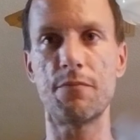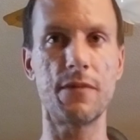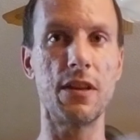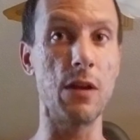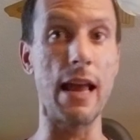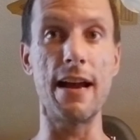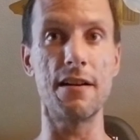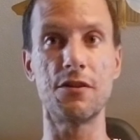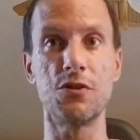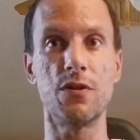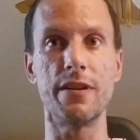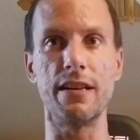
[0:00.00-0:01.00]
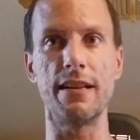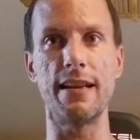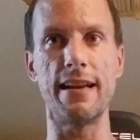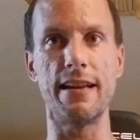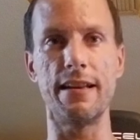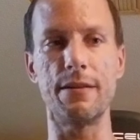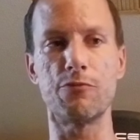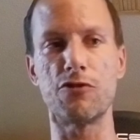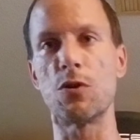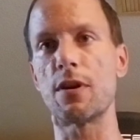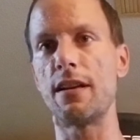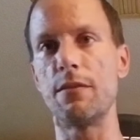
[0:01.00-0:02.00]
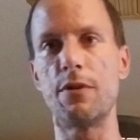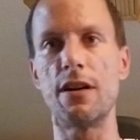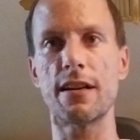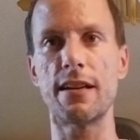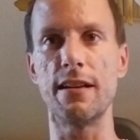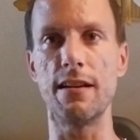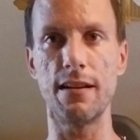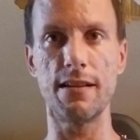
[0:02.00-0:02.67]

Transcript: you had a joint and it broke in your pocket,